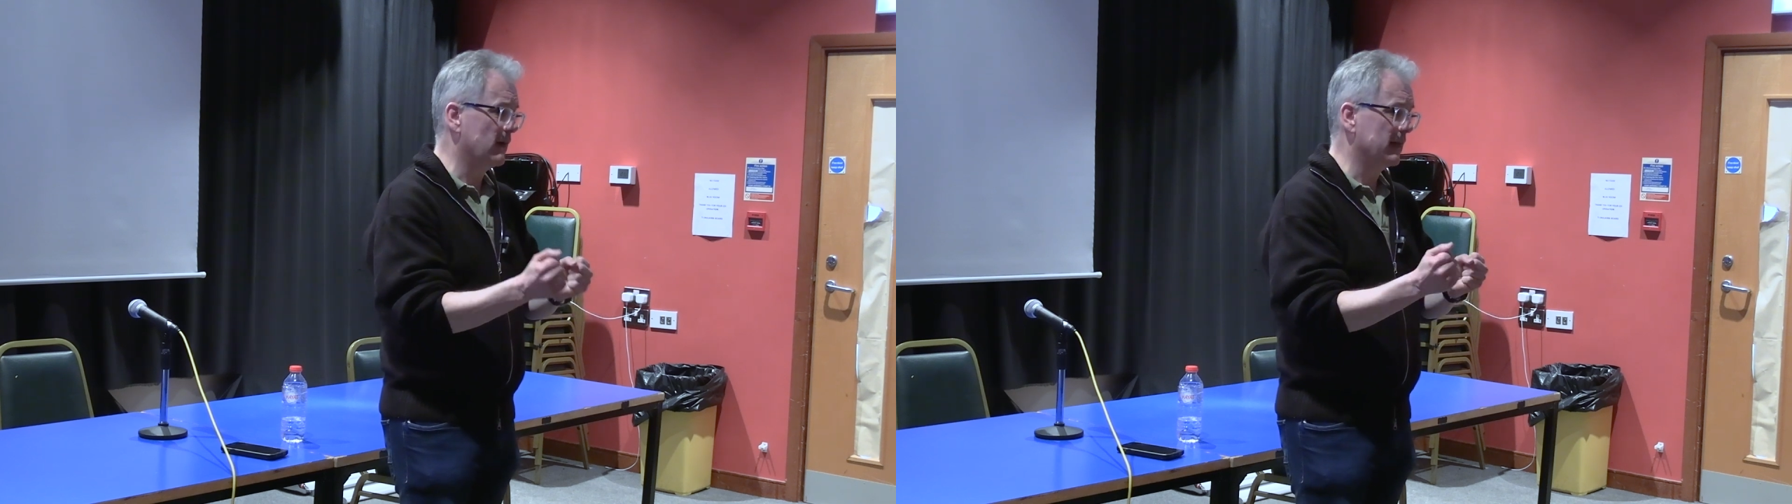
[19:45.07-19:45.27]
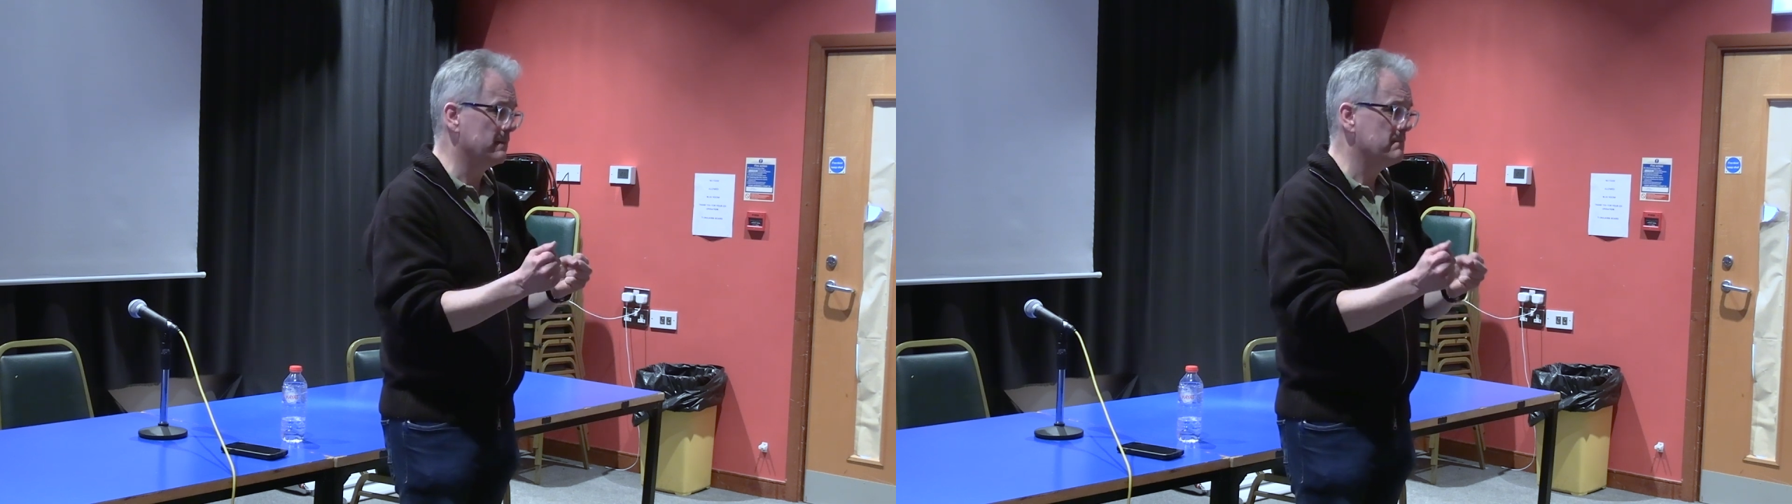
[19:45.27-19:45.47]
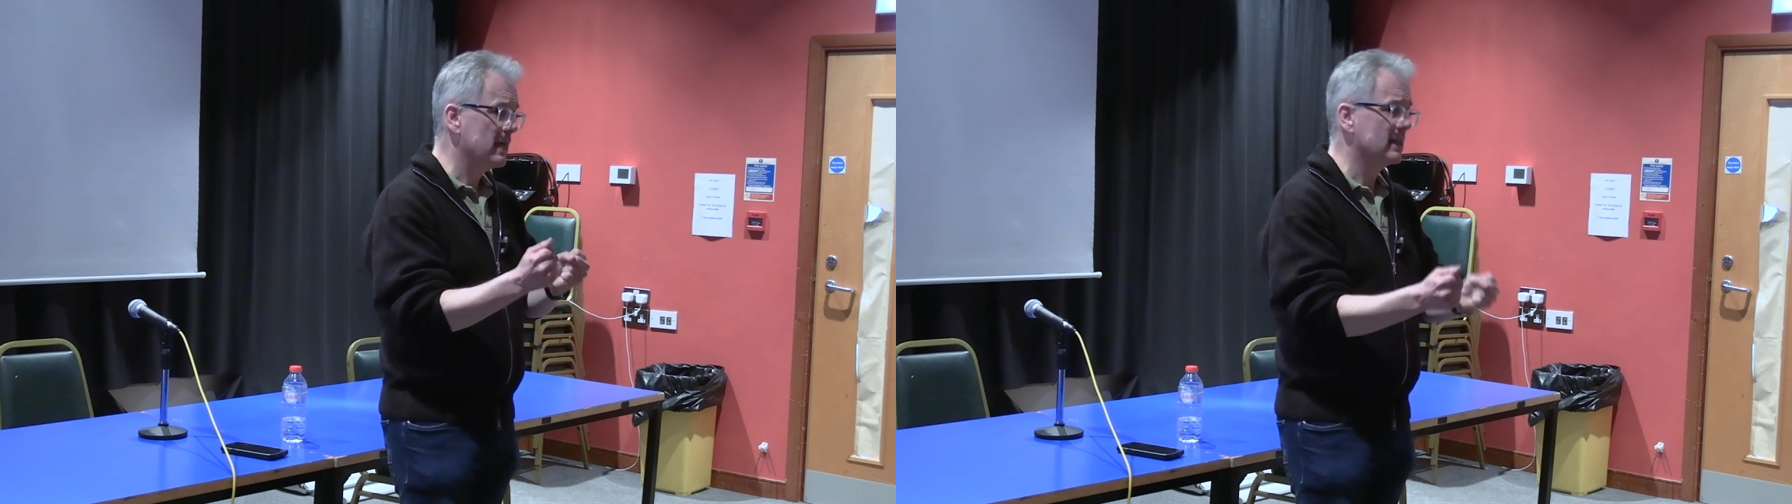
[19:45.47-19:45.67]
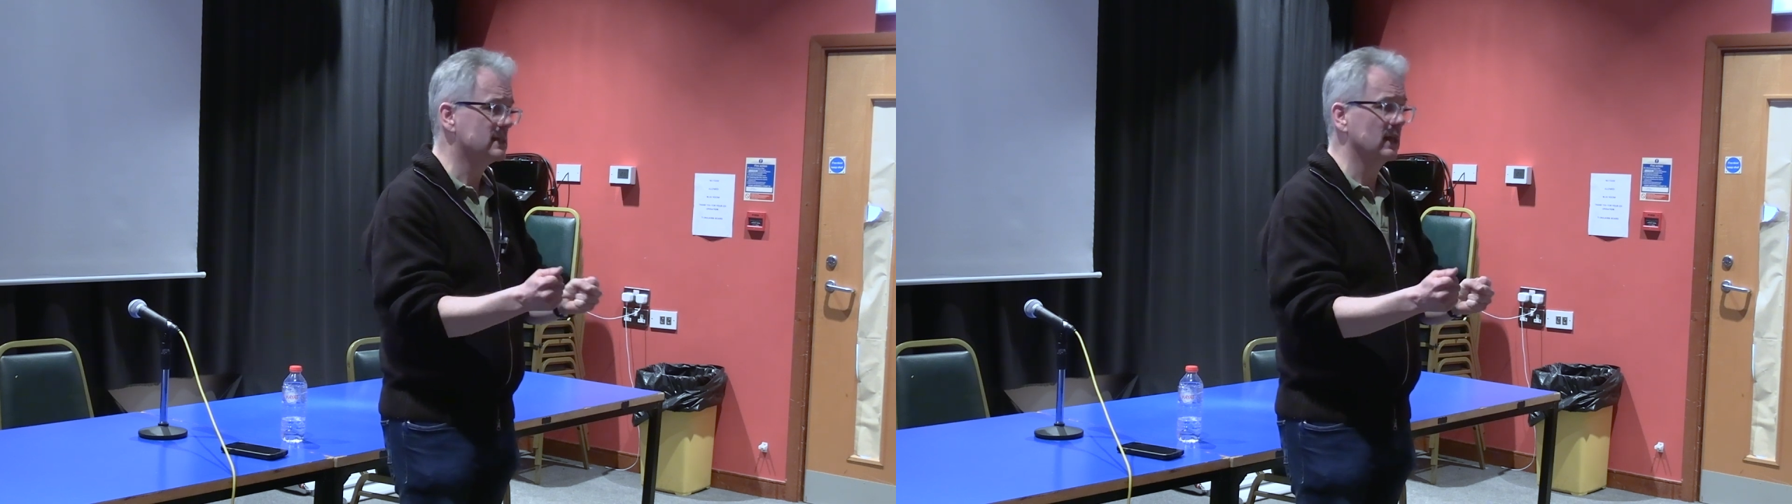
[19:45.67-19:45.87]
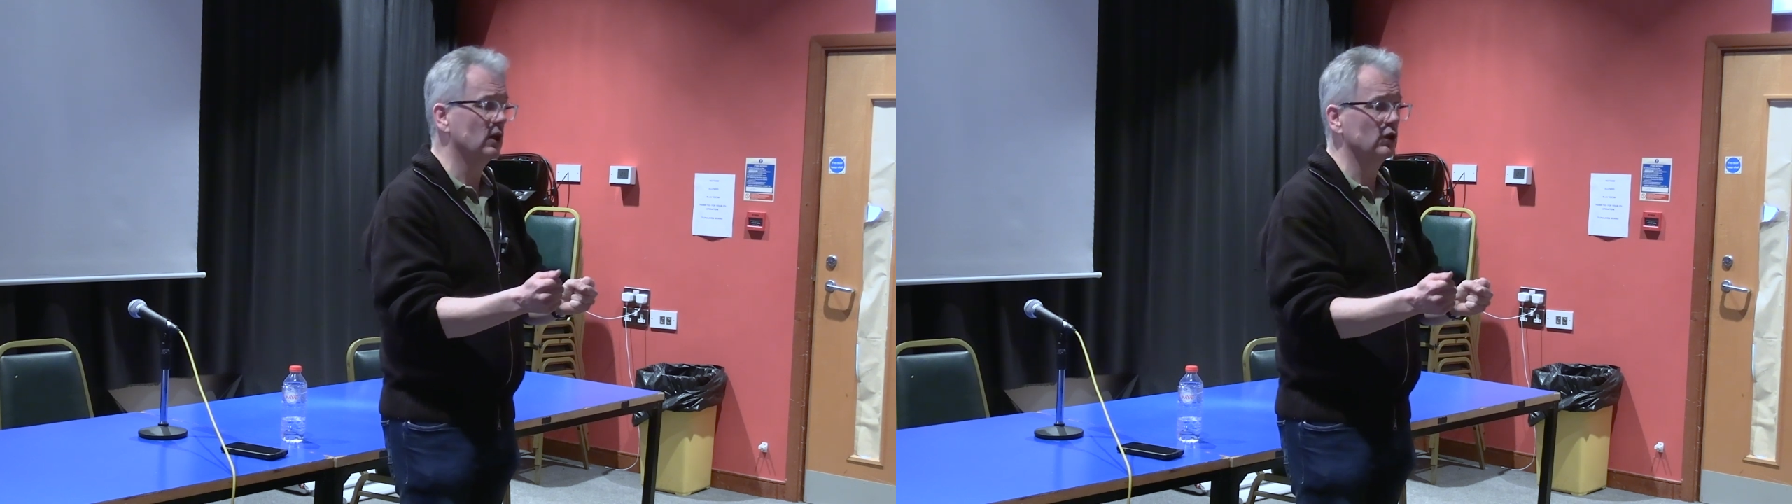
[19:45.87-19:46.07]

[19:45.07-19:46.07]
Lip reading: an amazing